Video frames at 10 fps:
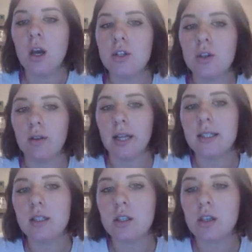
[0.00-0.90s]
So
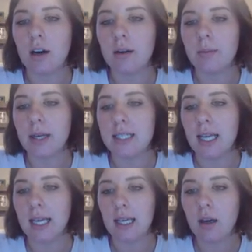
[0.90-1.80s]
let's start by
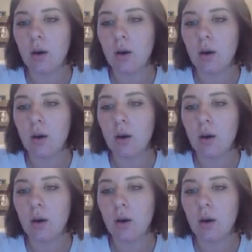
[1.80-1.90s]
taking